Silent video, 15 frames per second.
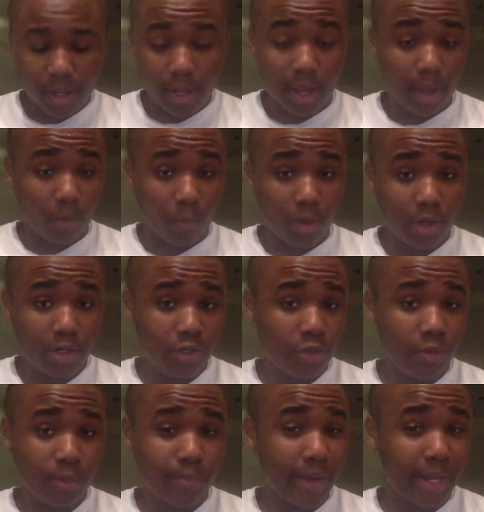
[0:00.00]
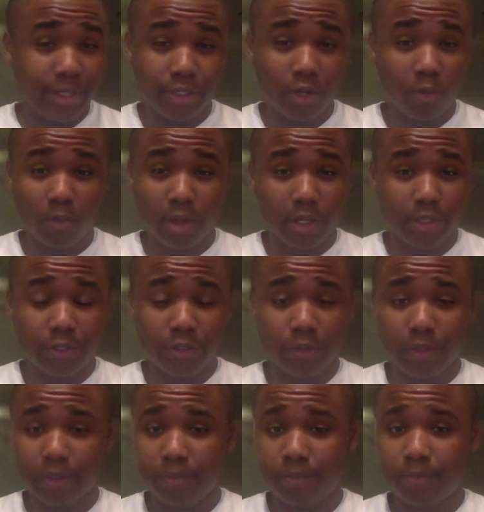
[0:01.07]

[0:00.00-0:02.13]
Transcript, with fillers: I want to do it, but I don't want to do it.